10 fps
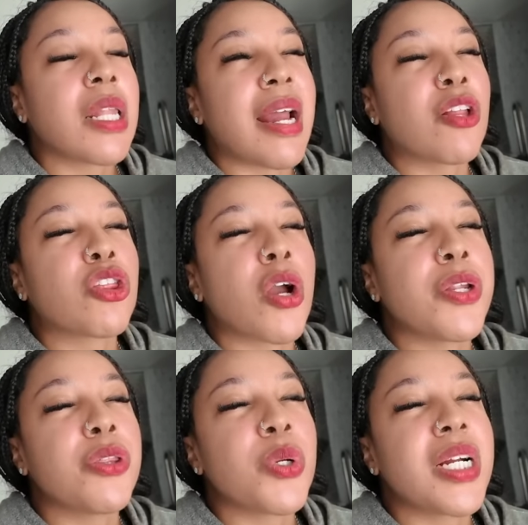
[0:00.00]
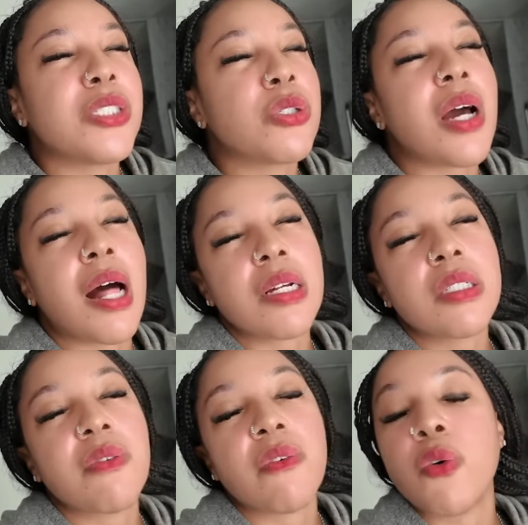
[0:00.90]
like
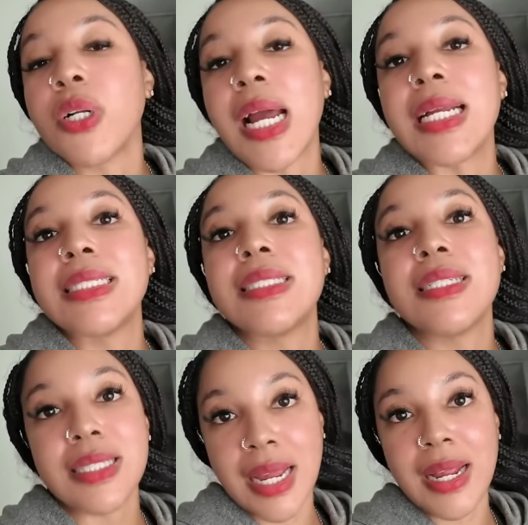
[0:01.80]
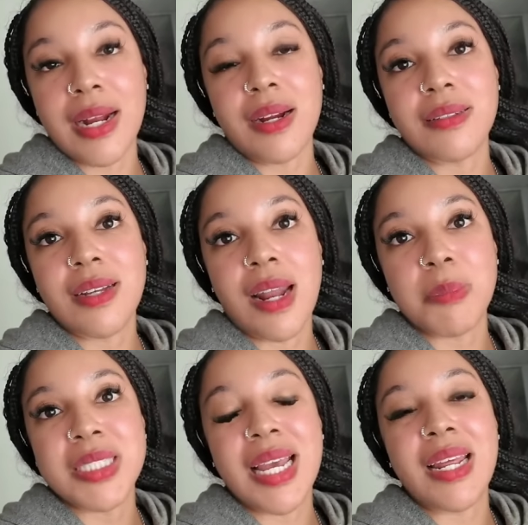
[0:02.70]
$3,300 for 4 nights to stay here. And
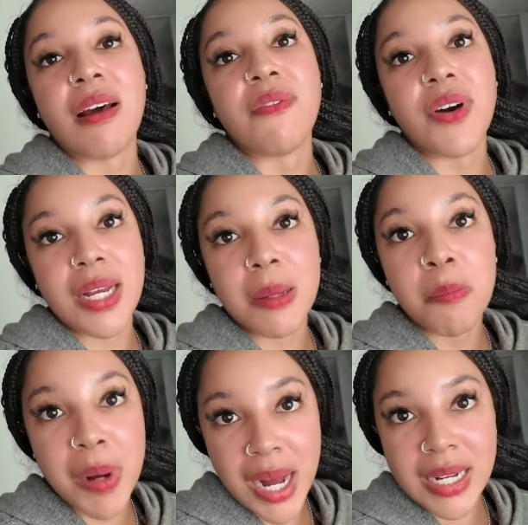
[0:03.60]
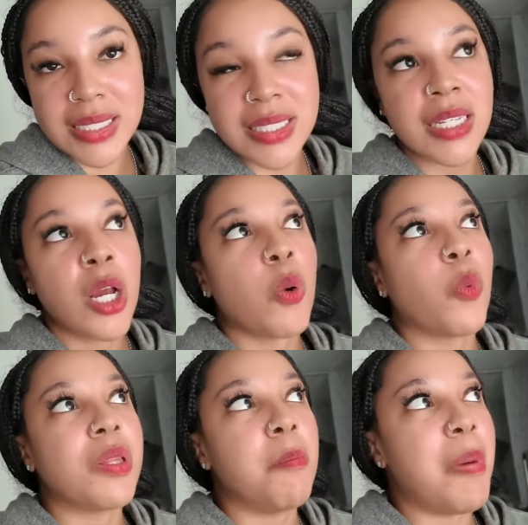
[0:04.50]
I'm staying in a fucking box
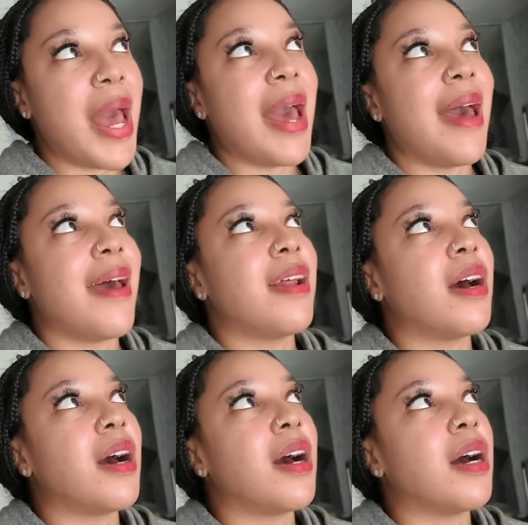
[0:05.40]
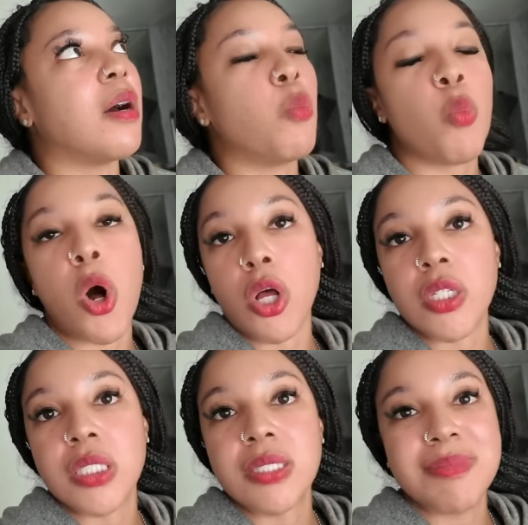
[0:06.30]
with bad
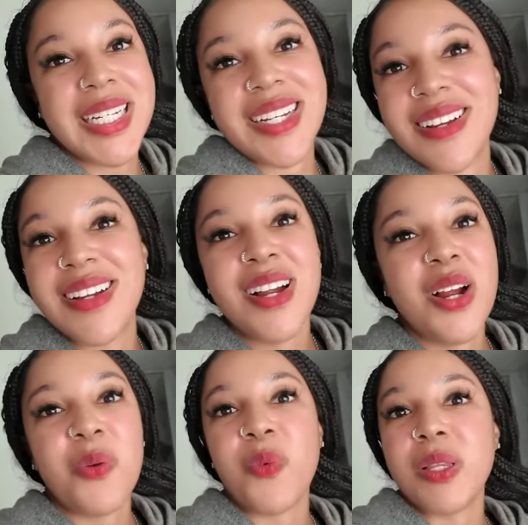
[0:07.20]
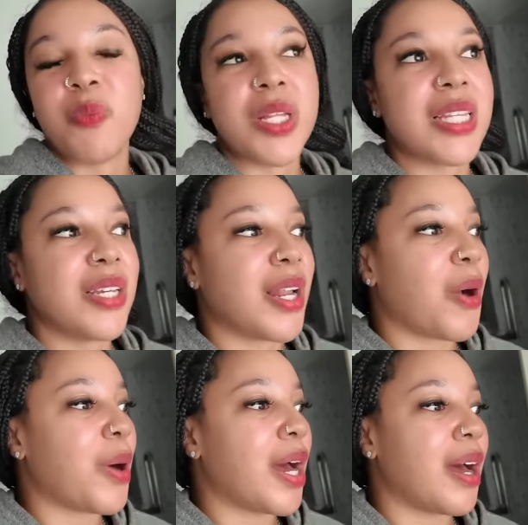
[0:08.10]
walls. with you
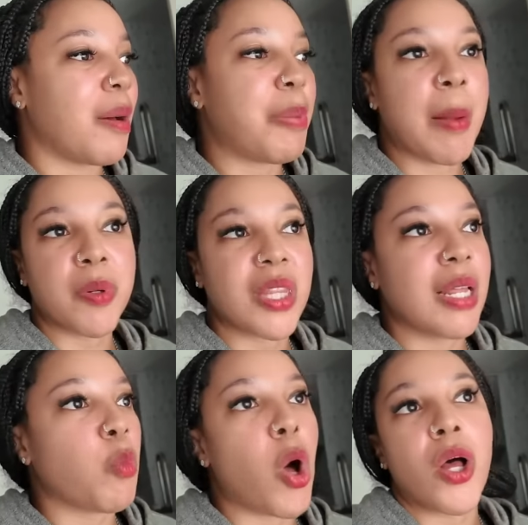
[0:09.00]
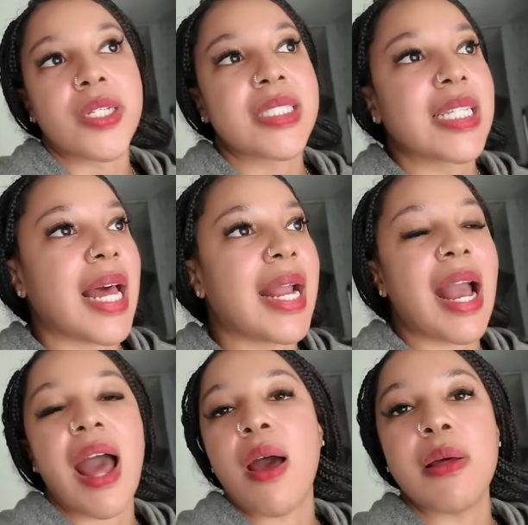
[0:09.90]
know, paper thin walls.
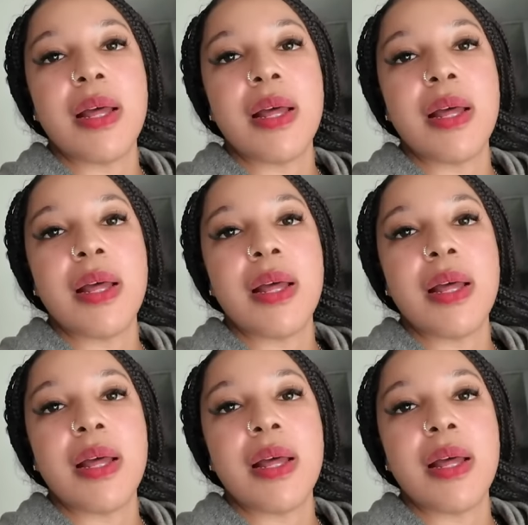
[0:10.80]
Like,